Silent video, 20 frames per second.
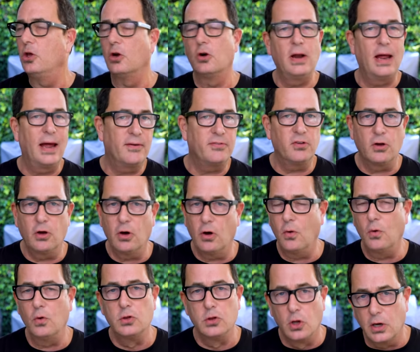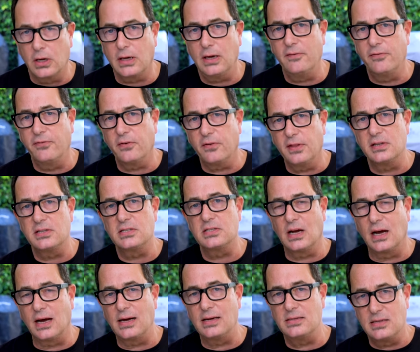You don't have to go looking for this
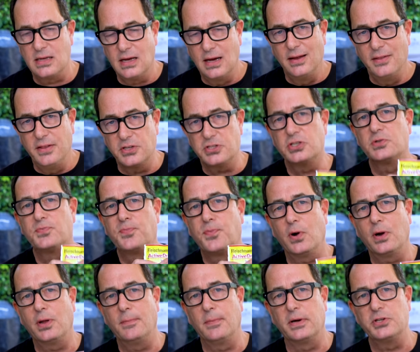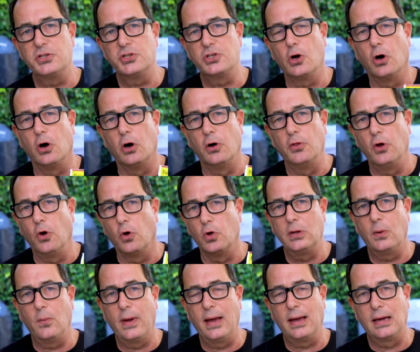size. This is pretty much the
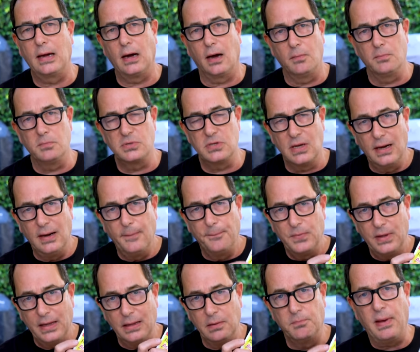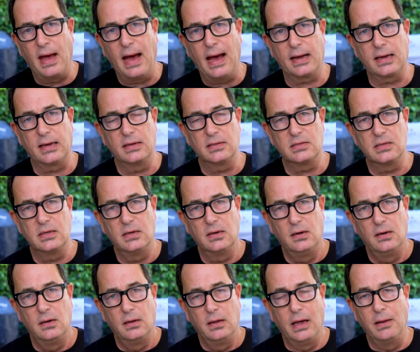only way it comes in packets.
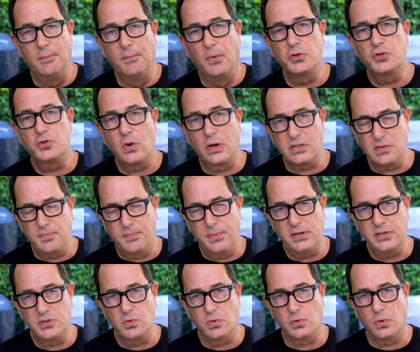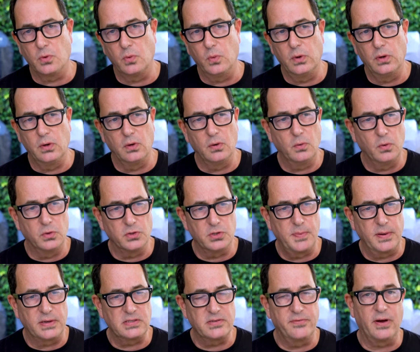And most recipes will, will, will
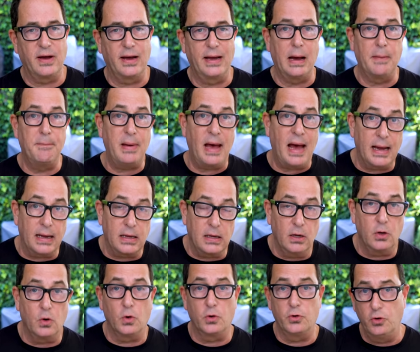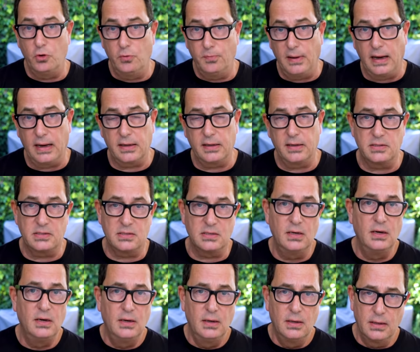specify a packet or two packets
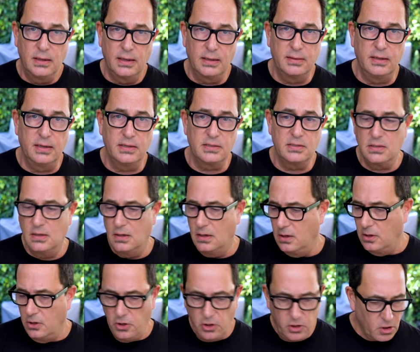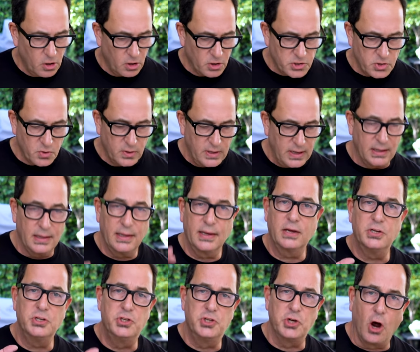like this. You can also get
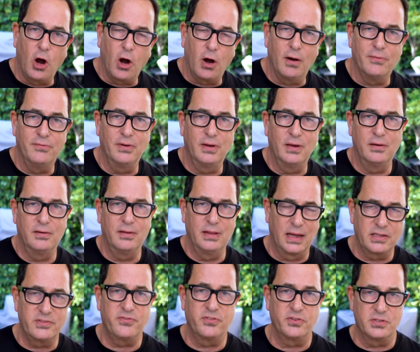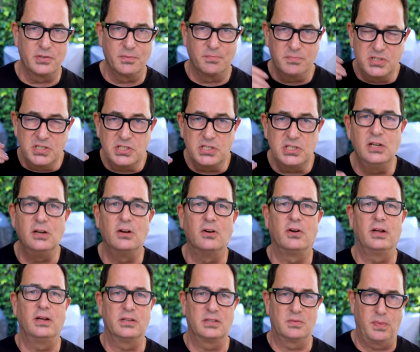like a jar of it. That's for some
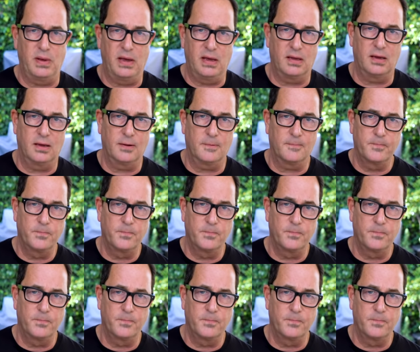serious baking.